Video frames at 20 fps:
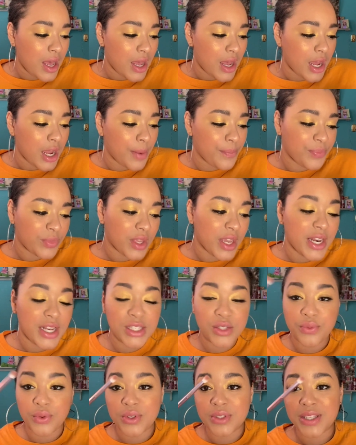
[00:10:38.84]
um it
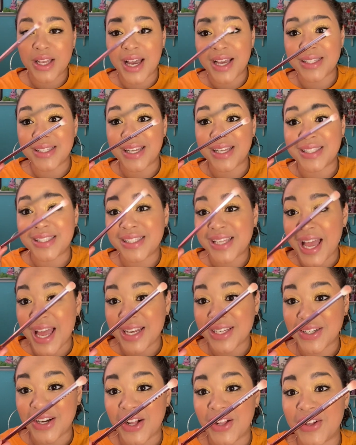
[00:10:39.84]
is full size and it's
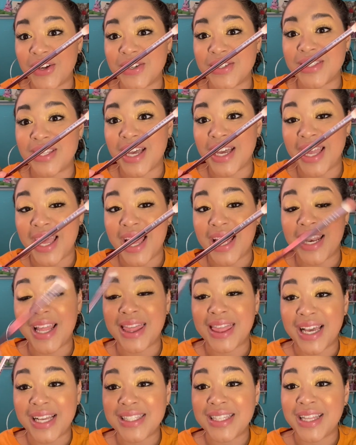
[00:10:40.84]
ten dollars again
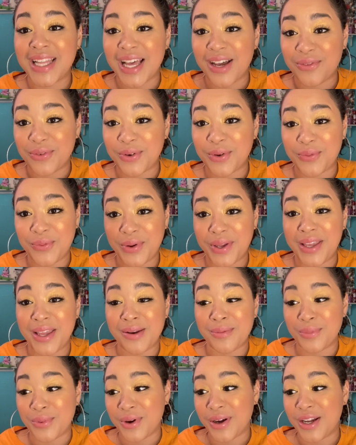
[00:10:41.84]
that's a lot for a
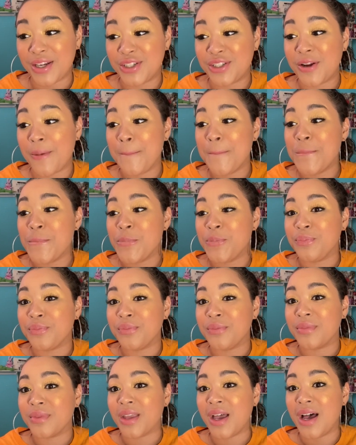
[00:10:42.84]
freaking brush
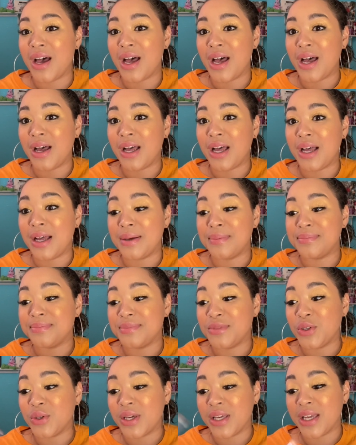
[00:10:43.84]

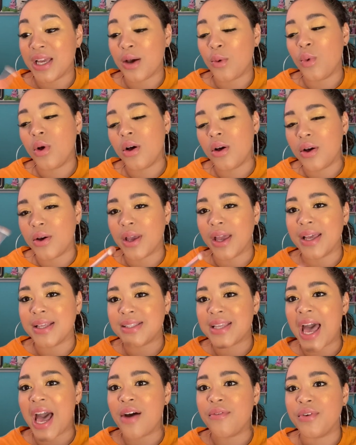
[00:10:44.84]
um you can get well okay
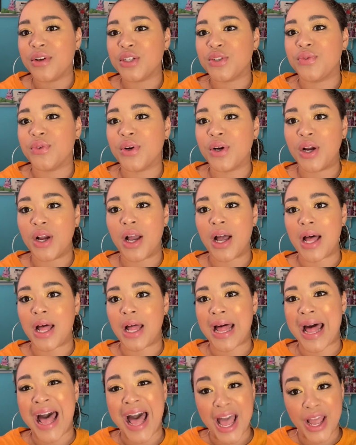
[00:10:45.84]
it's average for
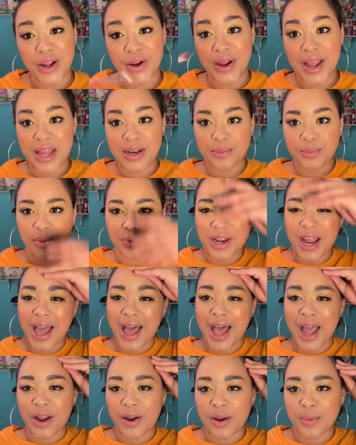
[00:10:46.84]
a higher end not
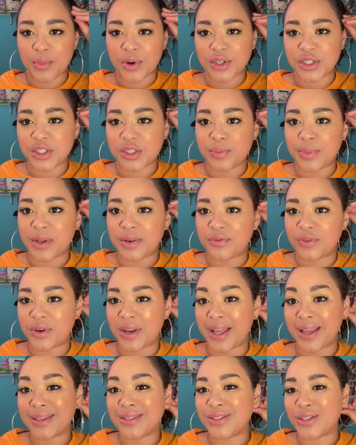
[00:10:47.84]
higher end brushes but for
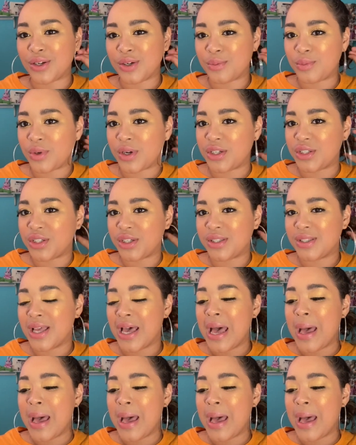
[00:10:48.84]
like certain brushes